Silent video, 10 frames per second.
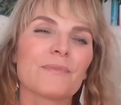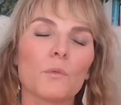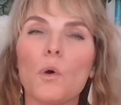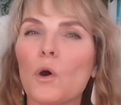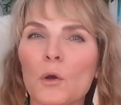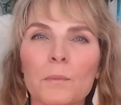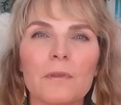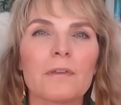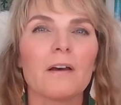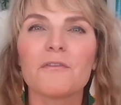
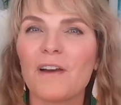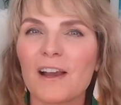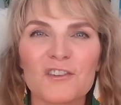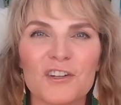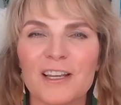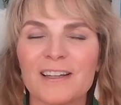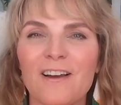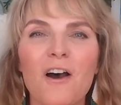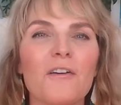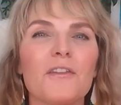warmth, affection,
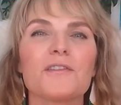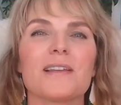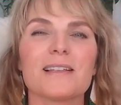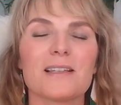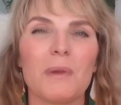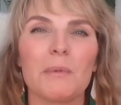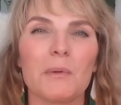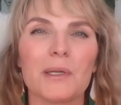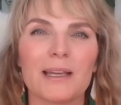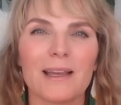all those things that maybe we
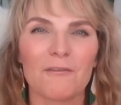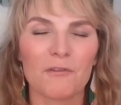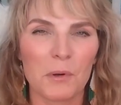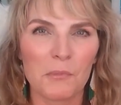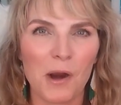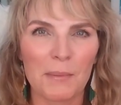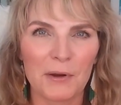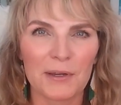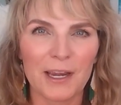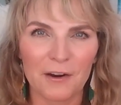didn't get from a
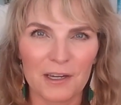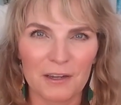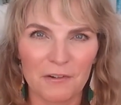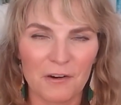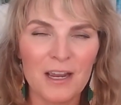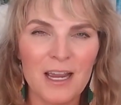primary caregiver.